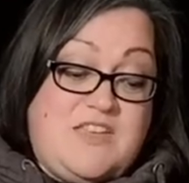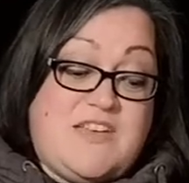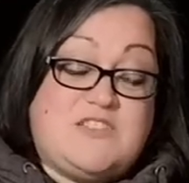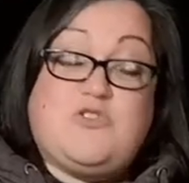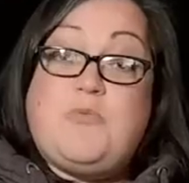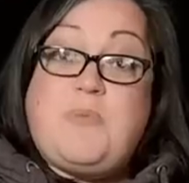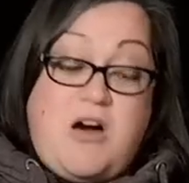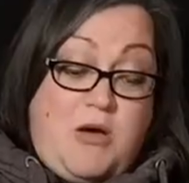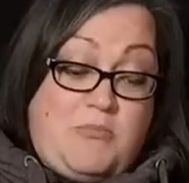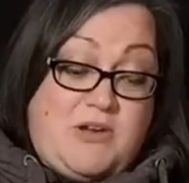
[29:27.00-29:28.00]
They tore
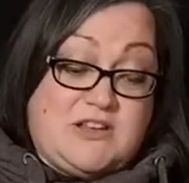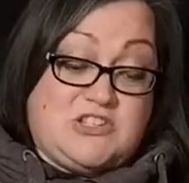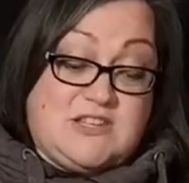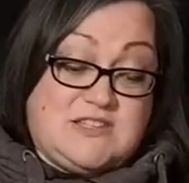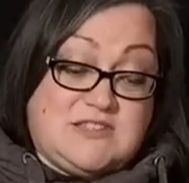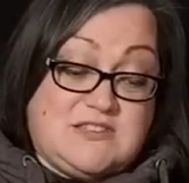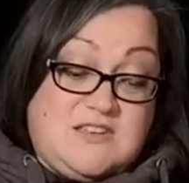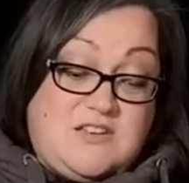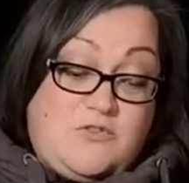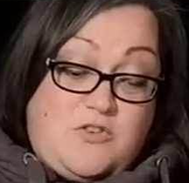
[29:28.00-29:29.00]
palm branches
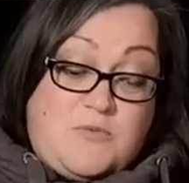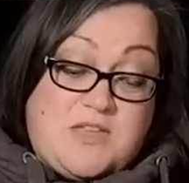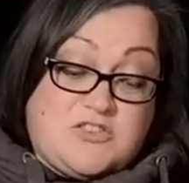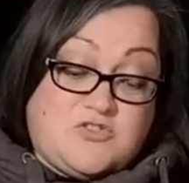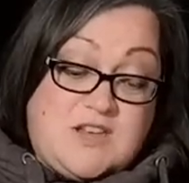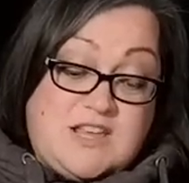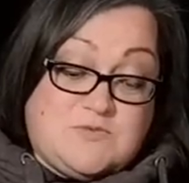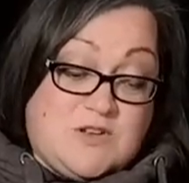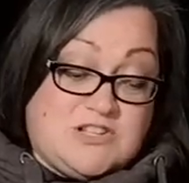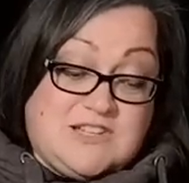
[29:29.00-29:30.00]
from the
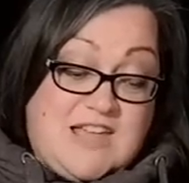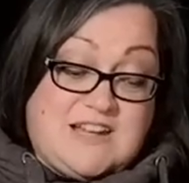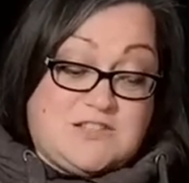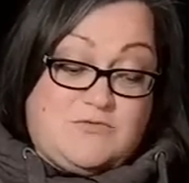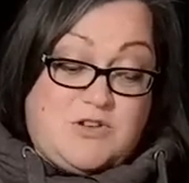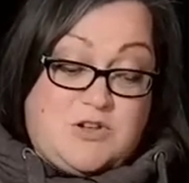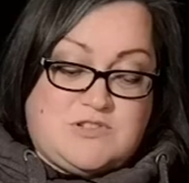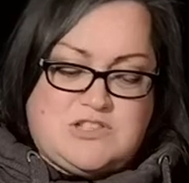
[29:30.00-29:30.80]
trees which lined the route.